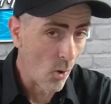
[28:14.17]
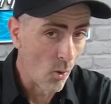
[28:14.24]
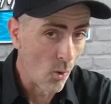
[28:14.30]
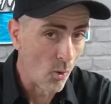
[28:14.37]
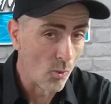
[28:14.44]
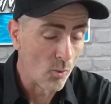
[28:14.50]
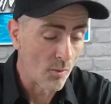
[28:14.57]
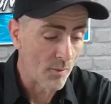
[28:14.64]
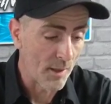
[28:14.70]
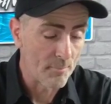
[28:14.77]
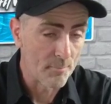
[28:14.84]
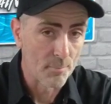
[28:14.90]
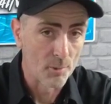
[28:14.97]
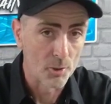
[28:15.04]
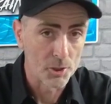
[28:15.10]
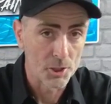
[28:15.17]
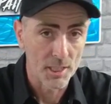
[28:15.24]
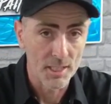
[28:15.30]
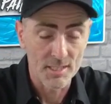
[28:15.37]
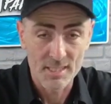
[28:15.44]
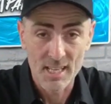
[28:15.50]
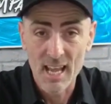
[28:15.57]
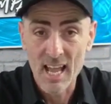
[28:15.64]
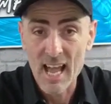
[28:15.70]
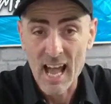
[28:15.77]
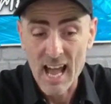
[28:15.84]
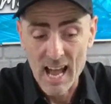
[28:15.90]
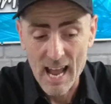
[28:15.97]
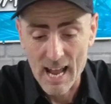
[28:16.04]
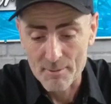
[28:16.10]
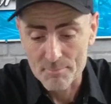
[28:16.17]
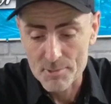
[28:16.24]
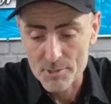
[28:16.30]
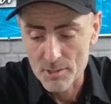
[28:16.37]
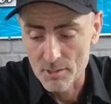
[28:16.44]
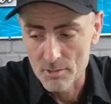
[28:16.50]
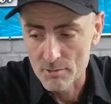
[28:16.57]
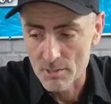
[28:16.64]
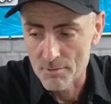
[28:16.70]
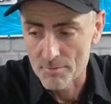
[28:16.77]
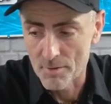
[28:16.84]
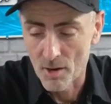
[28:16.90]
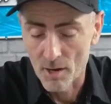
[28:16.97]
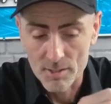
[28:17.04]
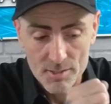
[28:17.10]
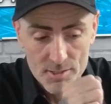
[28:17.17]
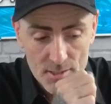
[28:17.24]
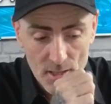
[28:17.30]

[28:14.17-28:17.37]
all them brushes absolutely fine.